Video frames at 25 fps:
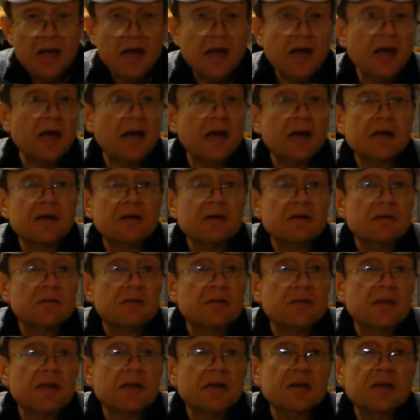
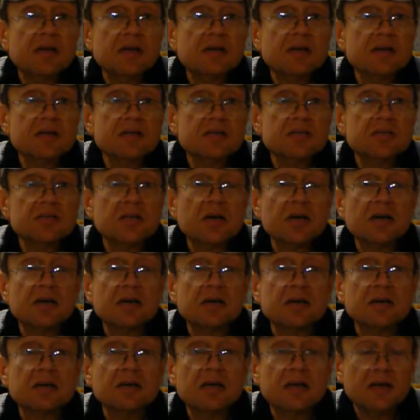And then it is
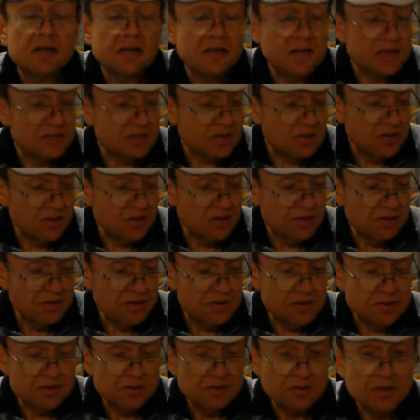done, and that's all
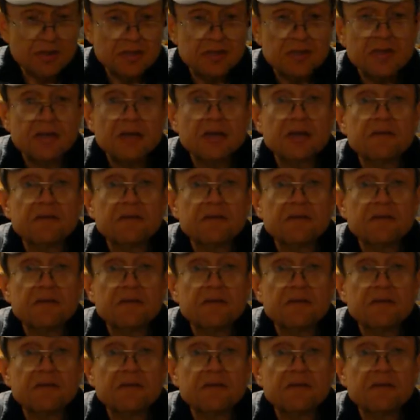there is to it.